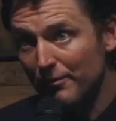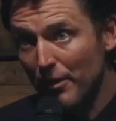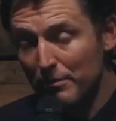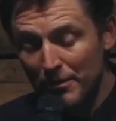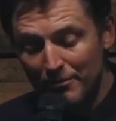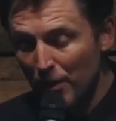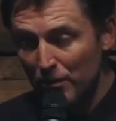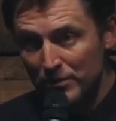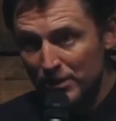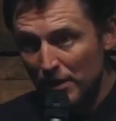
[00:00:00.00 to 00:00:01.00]
from your
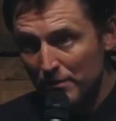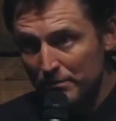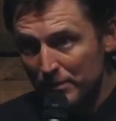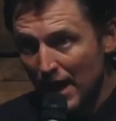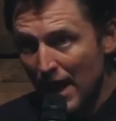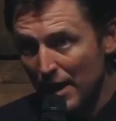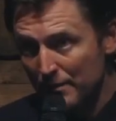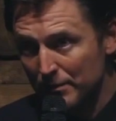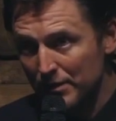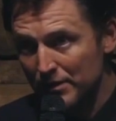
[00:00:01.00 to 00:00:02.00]
phone
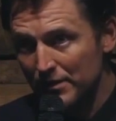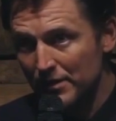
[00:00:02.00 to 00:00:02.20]
sometimes.